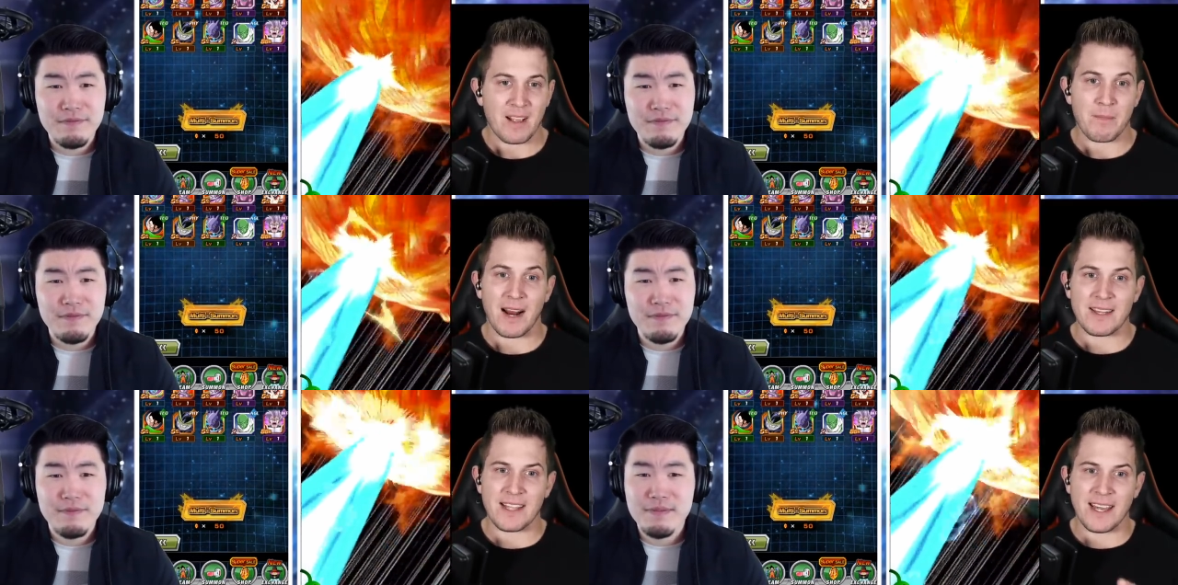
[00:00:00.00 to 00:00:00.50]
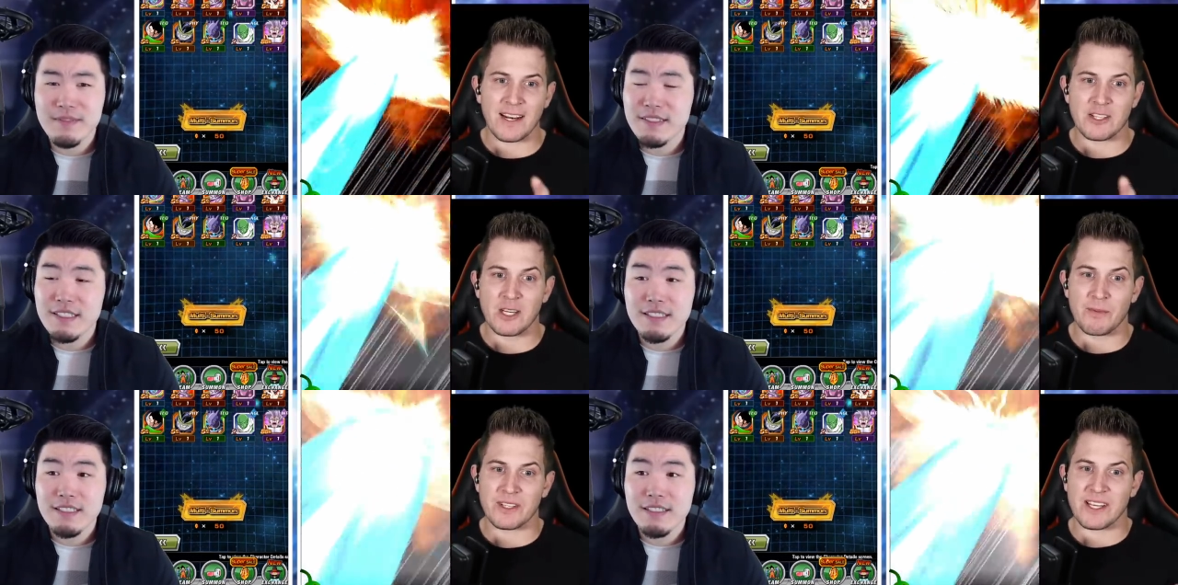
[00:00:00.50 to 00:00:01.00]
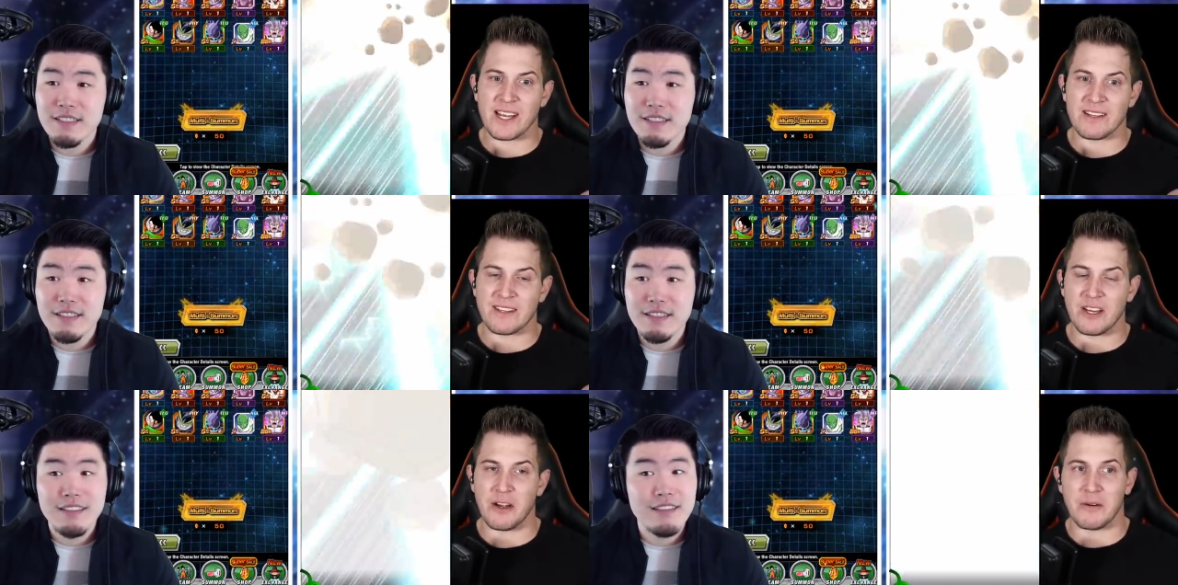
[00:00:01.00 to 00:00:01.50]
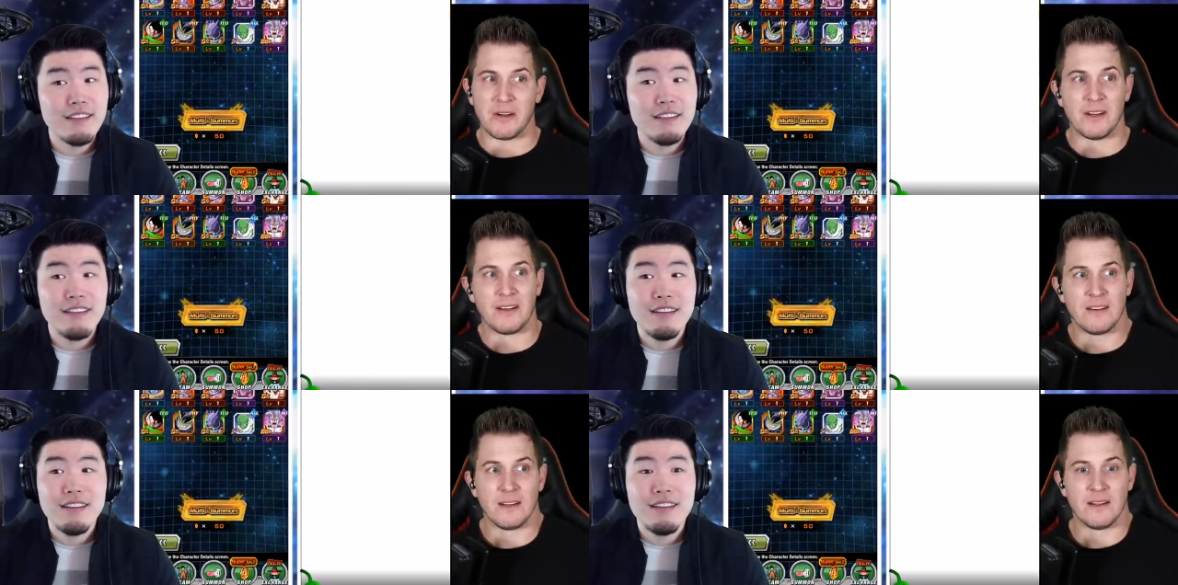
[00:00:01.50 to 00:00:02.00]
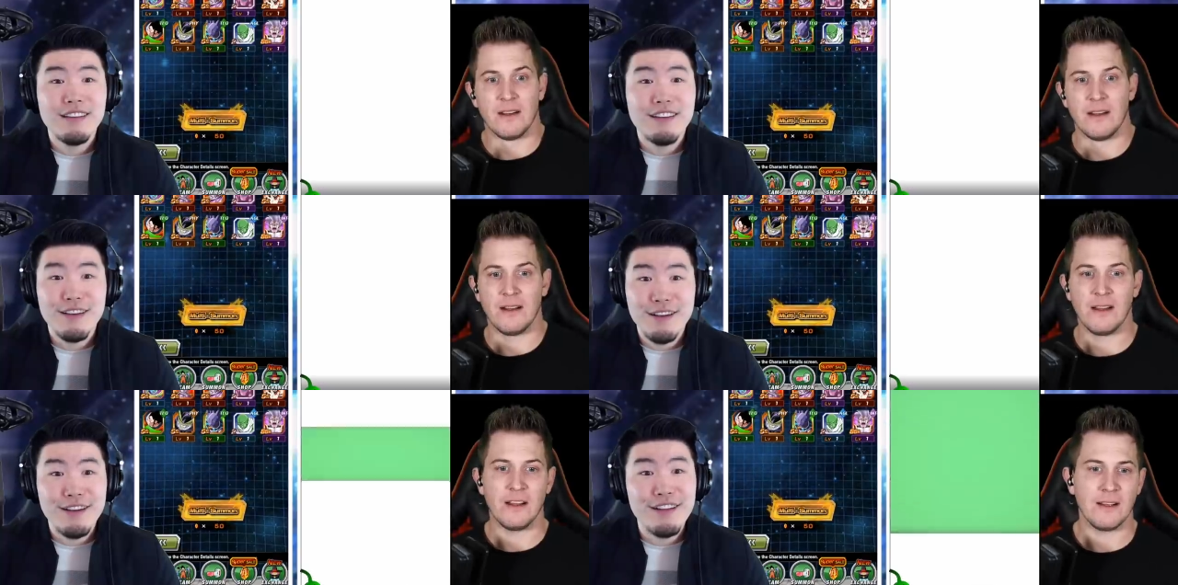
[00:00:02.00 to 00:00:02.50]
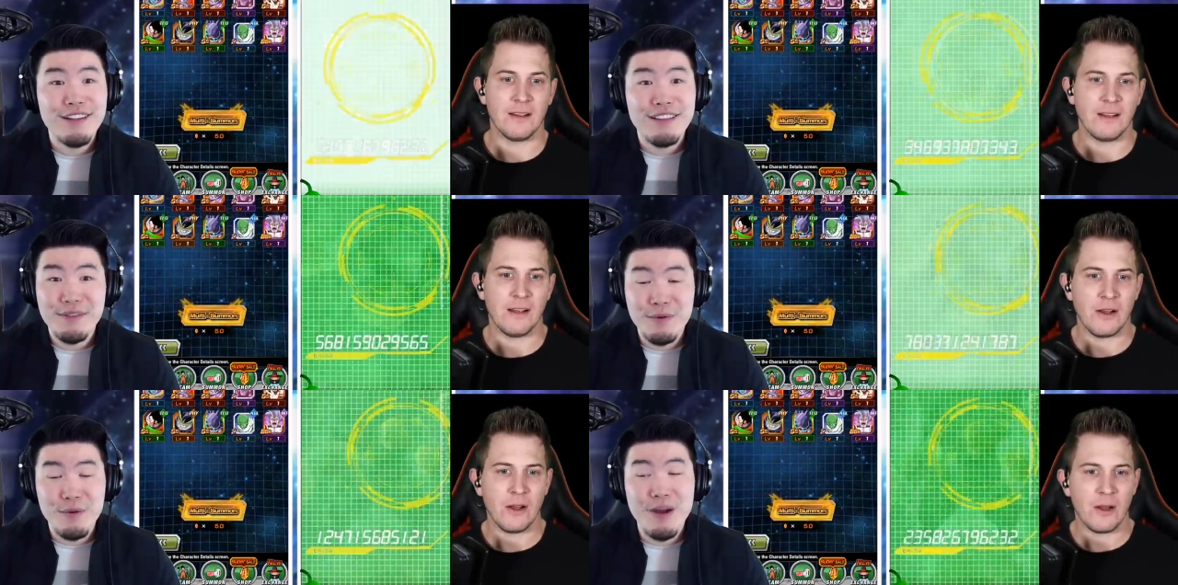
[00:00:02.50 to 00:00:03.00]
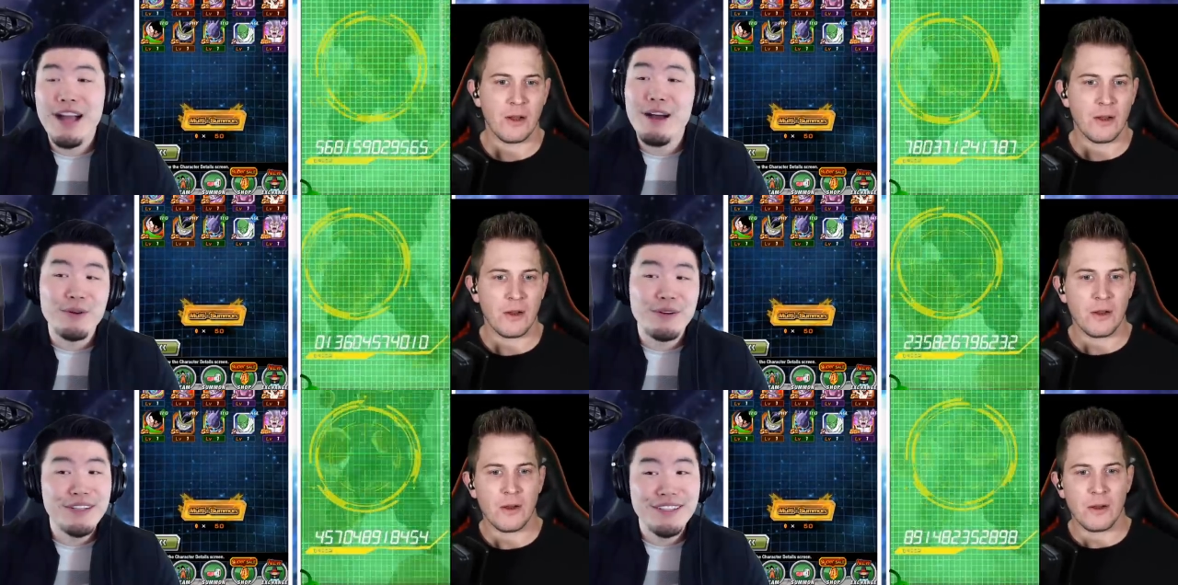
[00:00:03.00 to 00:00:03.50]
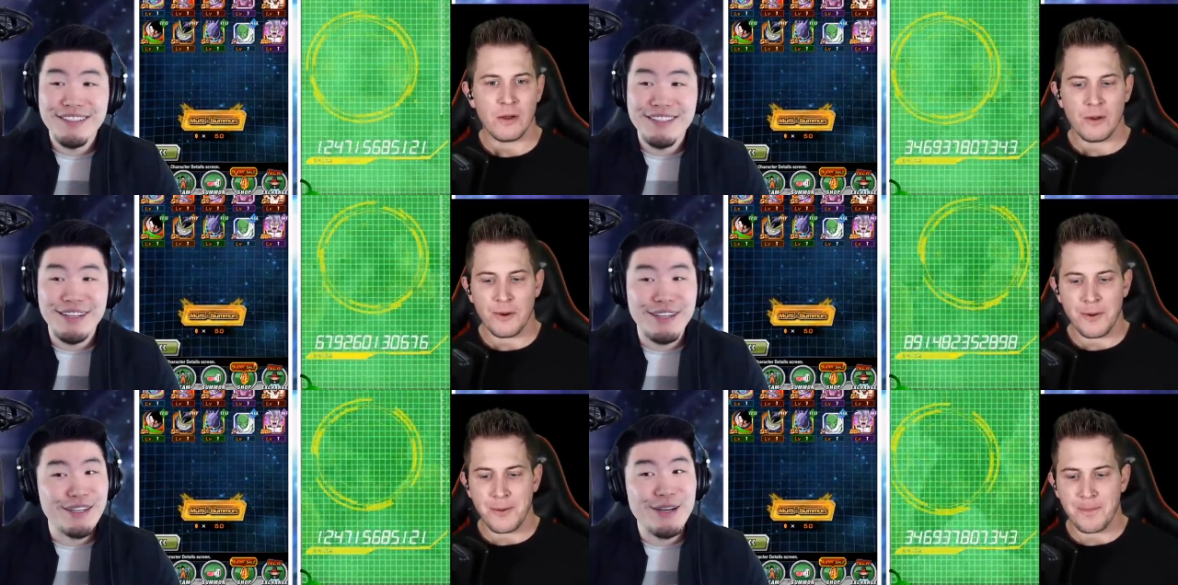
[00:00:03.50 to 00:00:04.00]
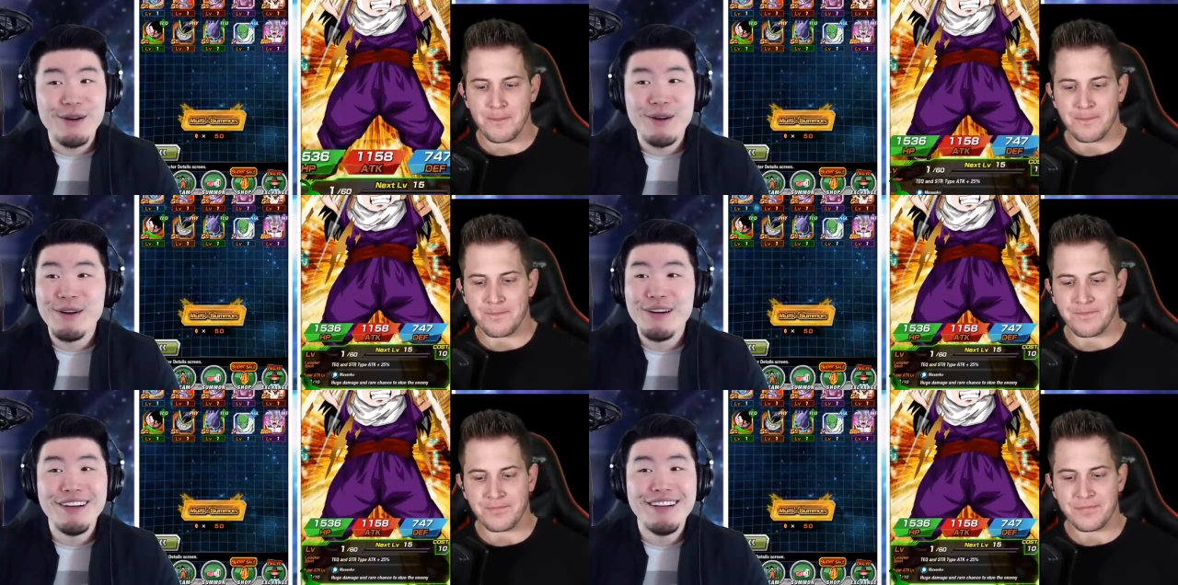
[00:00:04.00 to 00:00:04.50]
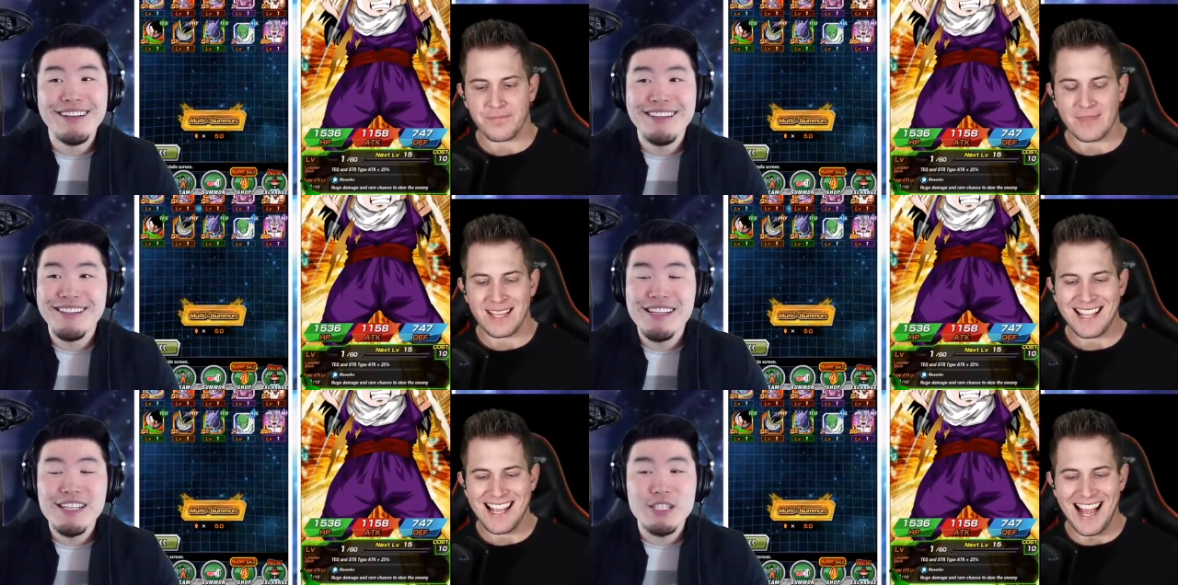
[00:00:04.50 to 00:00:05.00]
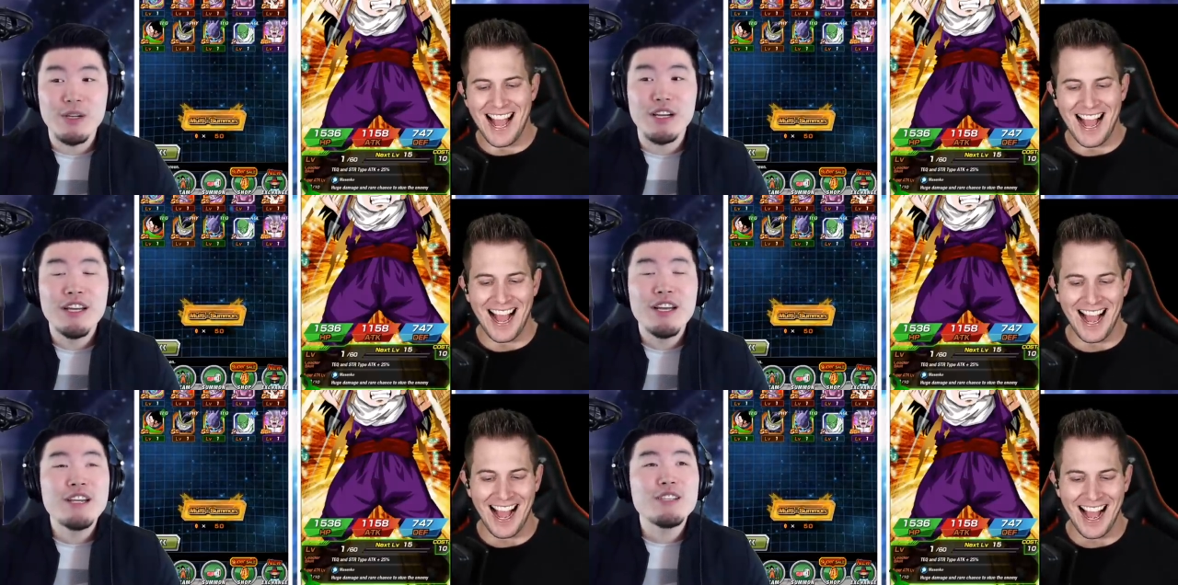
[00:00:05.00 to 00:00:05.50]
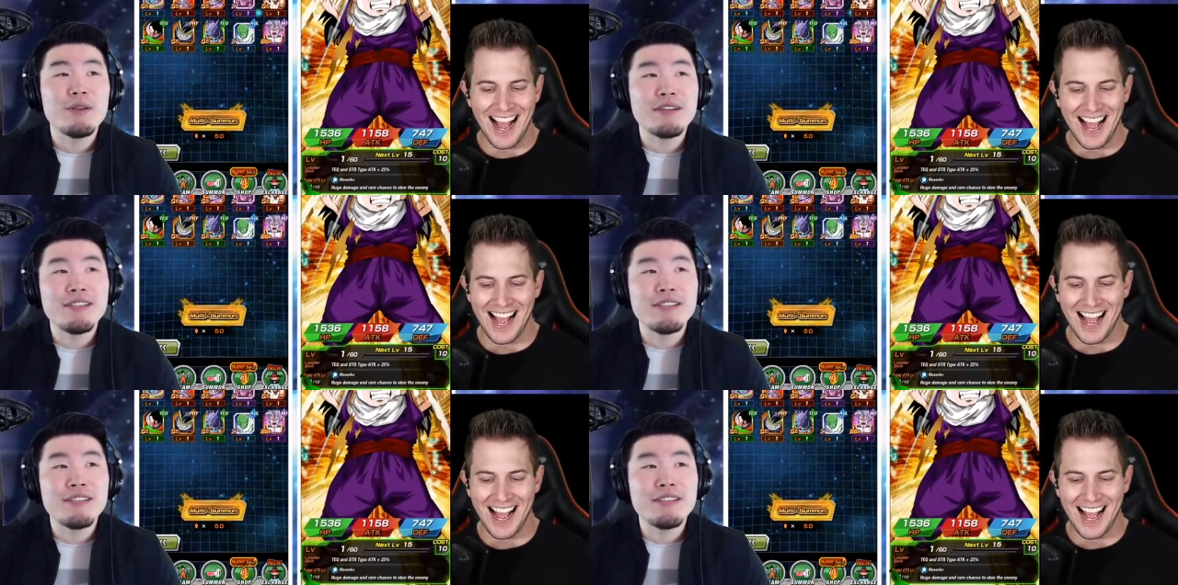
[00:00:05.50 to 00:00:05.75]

Speaker 1: But I did get a Super Saiyan 2.
Speaker 2: Wow. There you go. So you're so you're